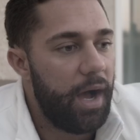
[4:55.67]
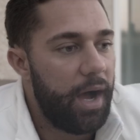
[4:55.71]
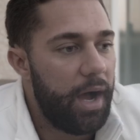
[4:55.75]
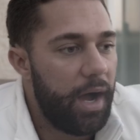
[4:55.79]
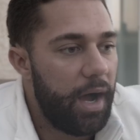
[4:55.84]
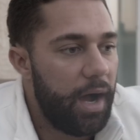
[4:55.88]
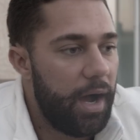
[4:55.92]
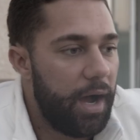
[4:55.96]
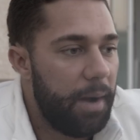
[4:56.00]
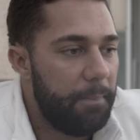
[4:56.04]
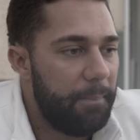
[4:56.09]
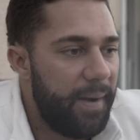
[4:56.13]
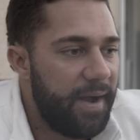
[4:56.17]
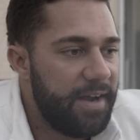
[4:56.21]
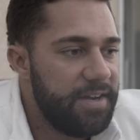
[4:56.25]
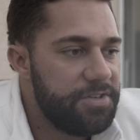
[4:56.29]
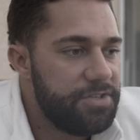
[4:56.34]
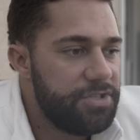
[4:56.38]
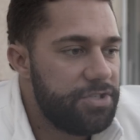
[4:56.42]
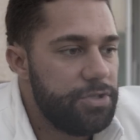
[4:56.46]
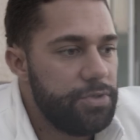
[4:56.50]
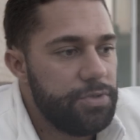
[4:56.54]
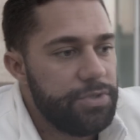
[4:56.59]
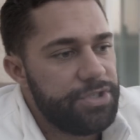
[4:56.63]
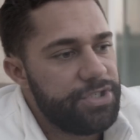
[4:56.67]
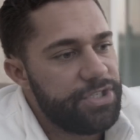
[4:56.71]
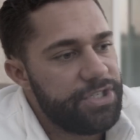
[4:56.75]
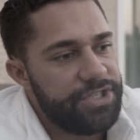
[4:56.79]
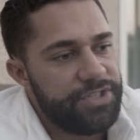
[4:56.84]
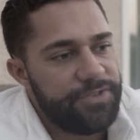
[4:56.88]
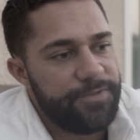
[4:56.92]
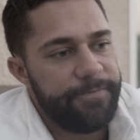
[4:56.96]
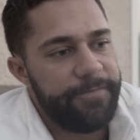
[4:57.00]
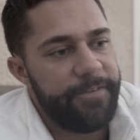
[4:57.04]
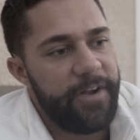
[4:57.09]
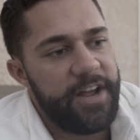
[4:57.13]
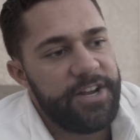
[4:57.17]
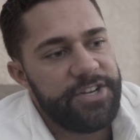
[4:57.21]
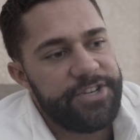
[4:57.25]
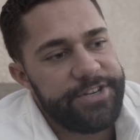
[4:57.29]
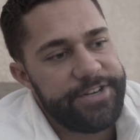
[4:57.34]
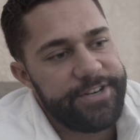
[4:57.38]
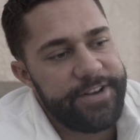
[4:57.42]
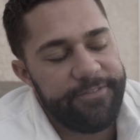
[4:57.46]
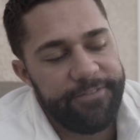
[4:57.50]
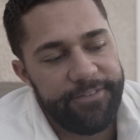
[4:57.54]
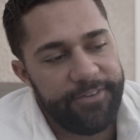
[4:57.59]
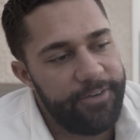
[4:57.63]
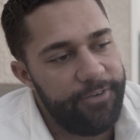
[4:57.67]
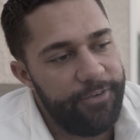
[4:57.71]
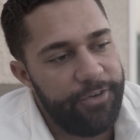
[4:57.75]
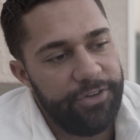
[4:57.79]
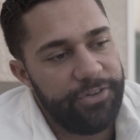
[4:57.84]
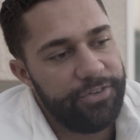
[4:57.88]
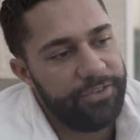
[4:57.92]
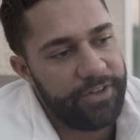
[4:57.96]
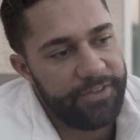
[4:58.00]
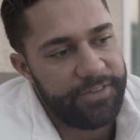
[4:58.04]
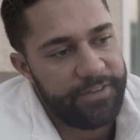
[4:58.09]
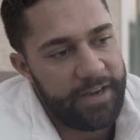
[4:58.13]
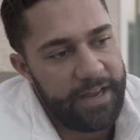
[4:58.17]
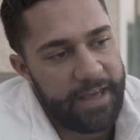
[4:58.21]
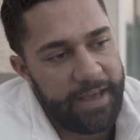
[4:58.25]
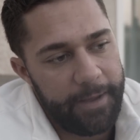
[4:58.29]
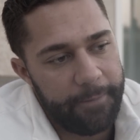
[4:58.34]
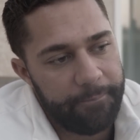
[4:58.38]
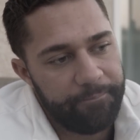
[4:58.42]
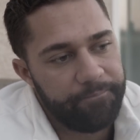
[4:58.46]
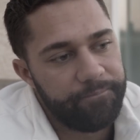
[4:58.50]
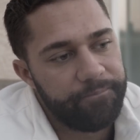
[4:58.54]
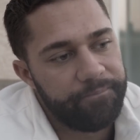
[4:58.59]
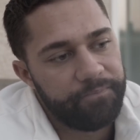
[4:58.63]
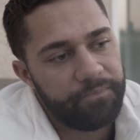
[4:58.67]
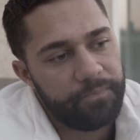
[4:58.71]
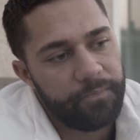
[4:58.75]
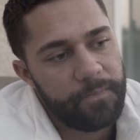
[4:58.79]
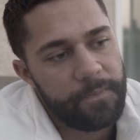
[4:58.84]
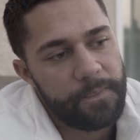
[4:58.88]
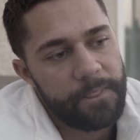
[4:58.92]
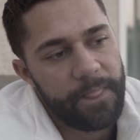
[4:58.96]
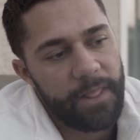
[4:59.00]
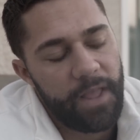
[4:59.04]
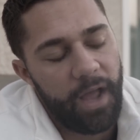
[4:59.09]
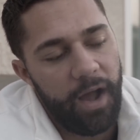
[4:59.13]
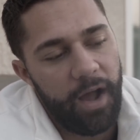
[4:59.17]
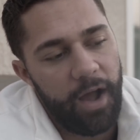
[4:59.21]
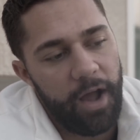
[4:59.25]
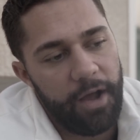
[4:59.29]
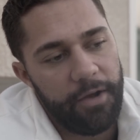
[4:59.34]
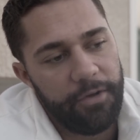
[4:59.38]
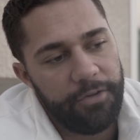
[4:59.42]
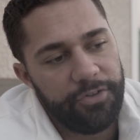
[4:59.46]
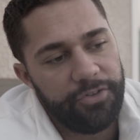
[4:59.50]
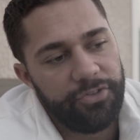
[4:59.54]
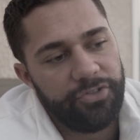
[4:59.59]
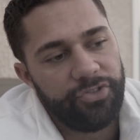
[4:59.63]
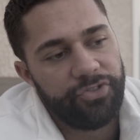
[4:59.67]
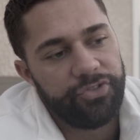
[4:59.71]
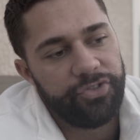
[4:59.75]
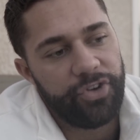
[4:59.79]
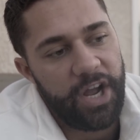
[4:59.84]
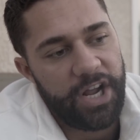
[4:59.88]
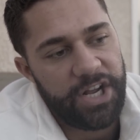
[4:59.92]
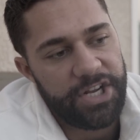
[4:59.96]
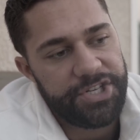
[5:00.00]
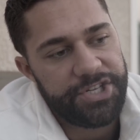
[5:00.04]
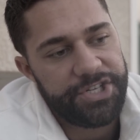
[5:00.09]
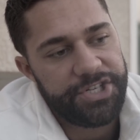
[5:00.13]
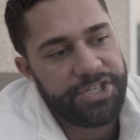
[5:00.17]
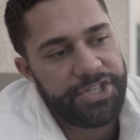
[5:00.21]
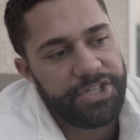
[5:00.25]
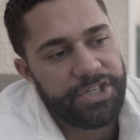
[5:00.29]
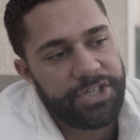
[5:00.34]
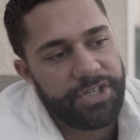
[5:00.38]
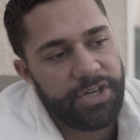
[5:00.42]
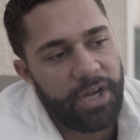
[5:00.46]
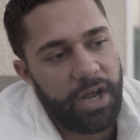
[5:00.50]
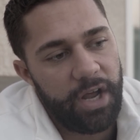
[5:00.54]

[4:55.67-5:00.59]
I just use this French, I always forget the name, this French